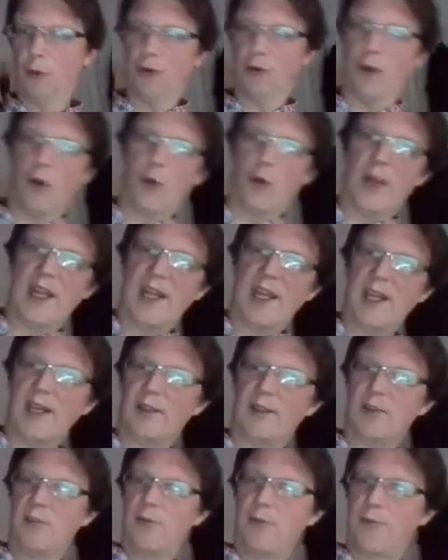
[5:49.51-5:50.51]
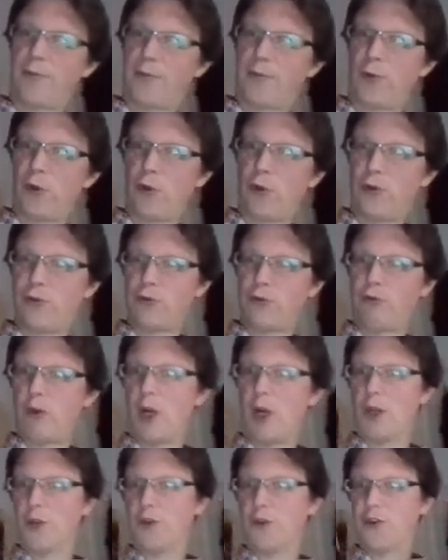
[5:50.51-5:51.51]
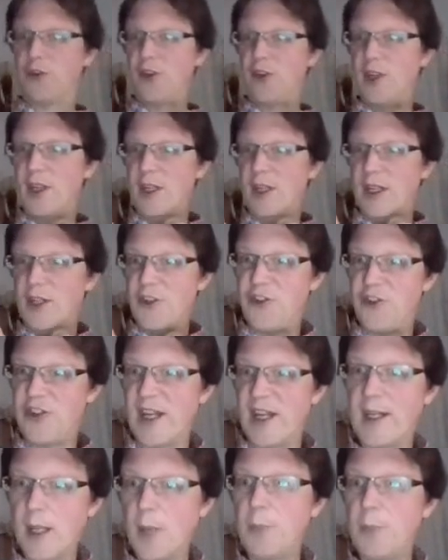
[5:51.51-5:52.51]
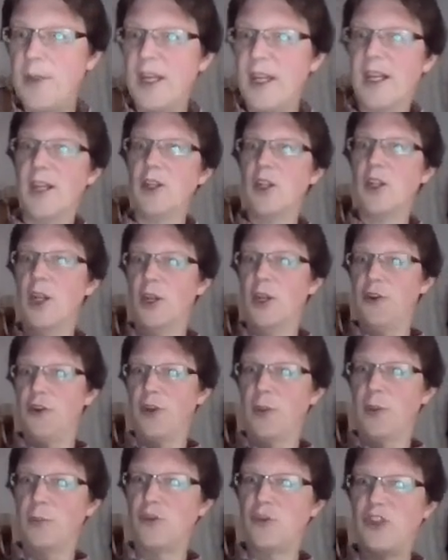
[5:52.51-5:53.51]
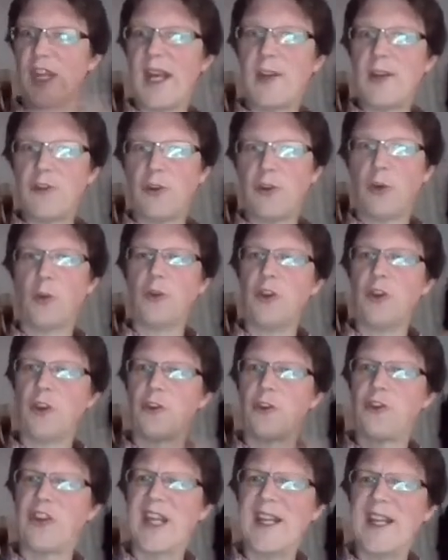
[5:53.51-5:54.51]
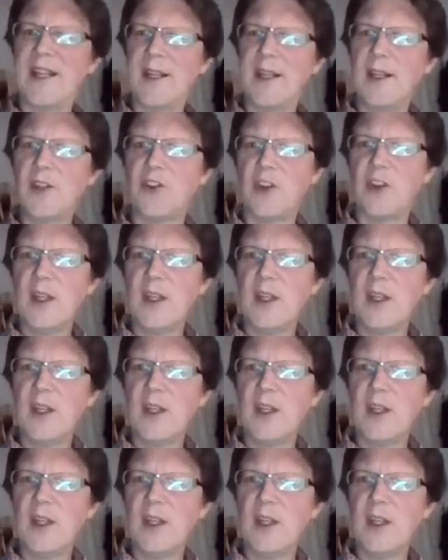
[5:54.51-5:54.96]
So it first runs setup, it does some checks on your settings